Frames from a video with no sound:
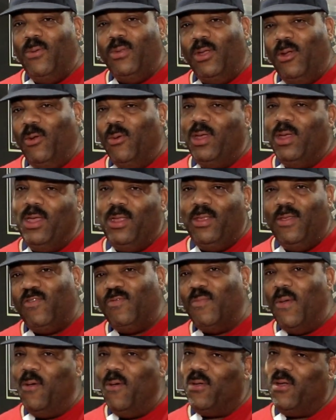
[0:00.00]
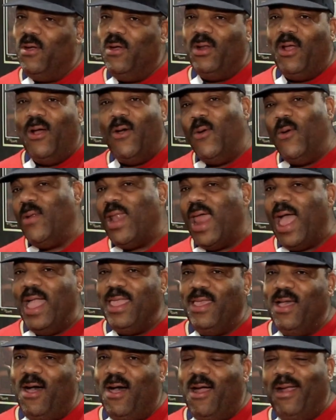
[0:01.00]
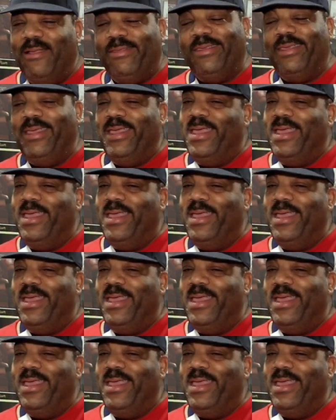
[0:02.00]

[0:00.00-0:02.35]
the grill, the smoker, the whole 9 yards.